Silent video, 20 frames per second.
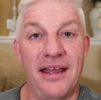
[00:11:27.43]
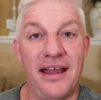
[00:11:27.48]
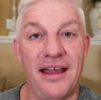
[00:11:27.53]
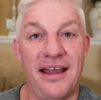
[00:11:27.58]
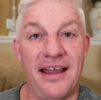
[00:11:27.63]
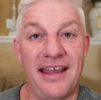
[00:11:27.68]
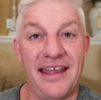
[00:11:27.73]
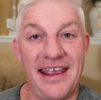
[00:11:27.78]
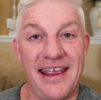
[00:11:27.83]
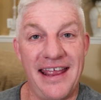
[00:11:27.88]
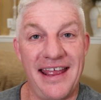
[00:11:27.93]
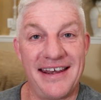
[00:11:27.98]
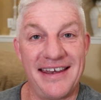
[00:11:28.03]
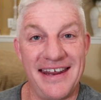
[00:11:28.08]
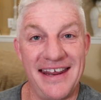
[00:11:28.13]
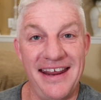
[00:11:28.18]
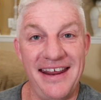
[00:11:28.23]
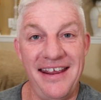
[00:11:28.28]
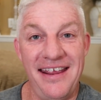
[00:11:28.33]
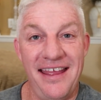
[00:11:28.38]
Uh,
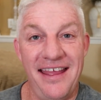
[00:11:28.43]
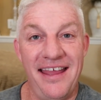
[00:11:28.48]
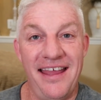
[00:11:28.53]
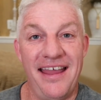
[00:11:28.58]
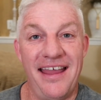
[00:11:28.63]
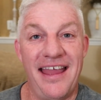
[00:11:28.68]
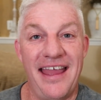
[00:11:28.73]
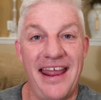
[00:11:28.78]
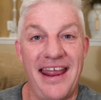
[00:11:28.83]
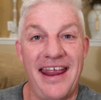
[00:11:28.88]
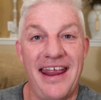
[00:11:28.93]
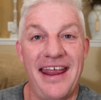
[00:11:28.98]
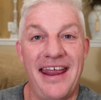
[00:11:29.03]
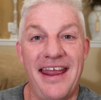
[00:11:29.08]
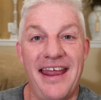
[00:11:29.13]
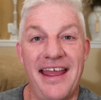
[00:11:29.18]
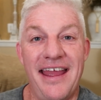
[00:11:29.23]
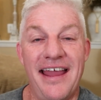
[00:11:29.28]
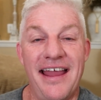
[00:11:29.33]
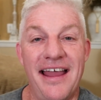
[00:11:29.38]
Andy,
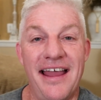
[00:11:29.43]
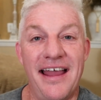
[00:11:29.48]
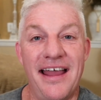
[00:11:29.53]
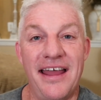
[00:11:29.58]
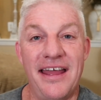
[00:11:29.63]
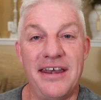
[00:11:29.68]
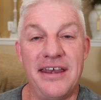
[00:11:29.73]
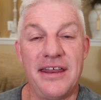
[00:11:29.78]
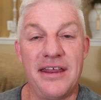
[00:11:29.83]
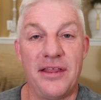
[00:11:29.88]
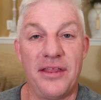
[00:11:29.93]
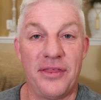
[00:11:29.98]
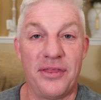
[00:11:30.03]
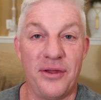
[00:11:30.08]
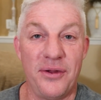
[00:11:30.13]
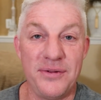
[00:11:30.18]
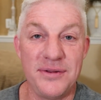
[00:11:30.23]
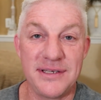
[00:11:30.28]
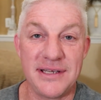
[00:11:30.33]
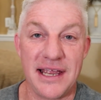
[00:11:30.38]
and
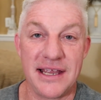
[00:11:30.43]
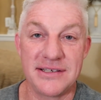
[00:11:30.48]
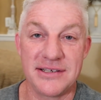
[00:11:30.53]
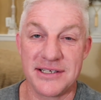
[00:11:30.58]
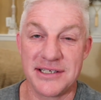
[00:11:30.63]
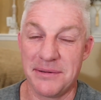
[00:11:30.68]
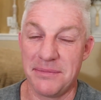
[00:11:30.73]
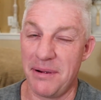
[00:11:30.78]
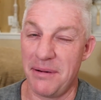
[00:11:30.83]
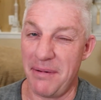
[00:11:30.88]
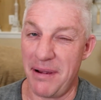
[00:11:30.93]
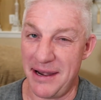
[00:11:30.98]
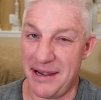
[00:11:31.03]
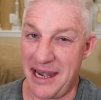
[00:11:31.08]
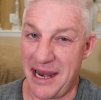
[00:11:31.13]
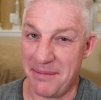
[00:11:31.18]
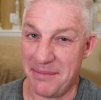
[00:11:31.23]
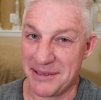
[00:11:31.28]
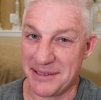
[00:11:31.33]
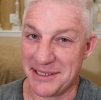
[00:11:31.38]
those guys are some of my
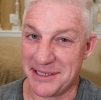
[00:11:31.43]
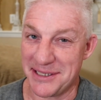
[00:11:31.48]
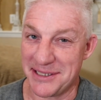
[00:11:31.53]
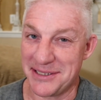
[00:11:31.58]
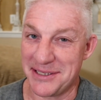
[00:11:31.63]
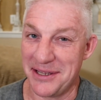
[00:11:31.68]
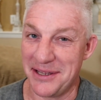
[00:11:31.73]
nemesis,